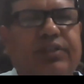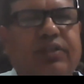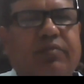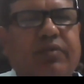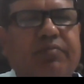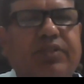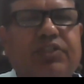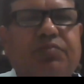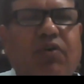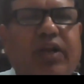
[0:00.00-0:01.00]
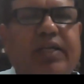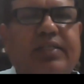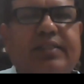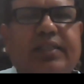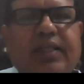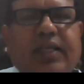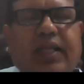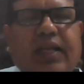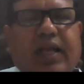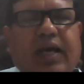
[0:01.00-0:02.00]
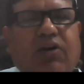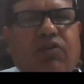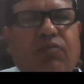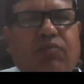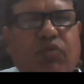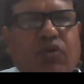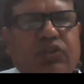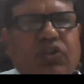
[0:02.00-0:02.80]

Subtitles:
some of these points. Now, more